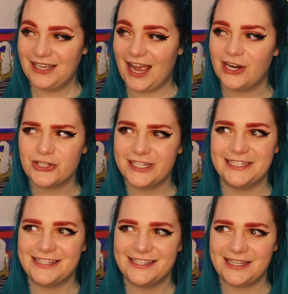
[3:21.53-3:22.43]
I actually
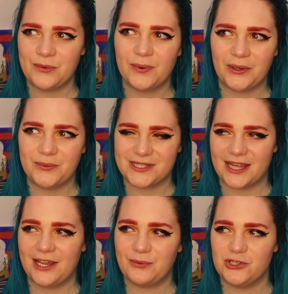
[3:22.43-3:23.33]
didn't see what it was
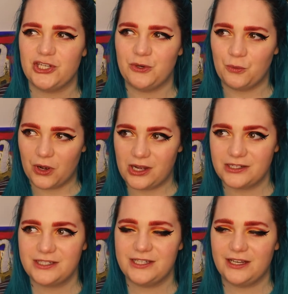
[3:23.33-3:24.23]
like when she
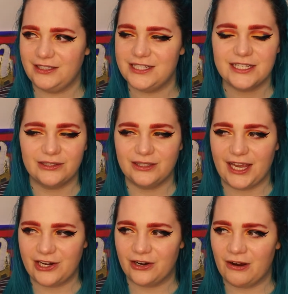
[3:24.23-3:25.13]
walked until
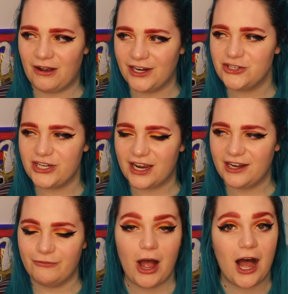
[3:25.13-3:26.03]
later on. She
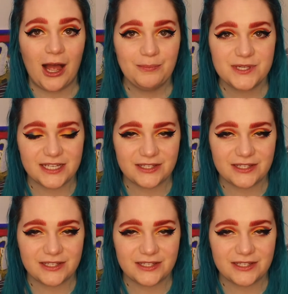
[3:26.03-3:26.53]
kind of hops.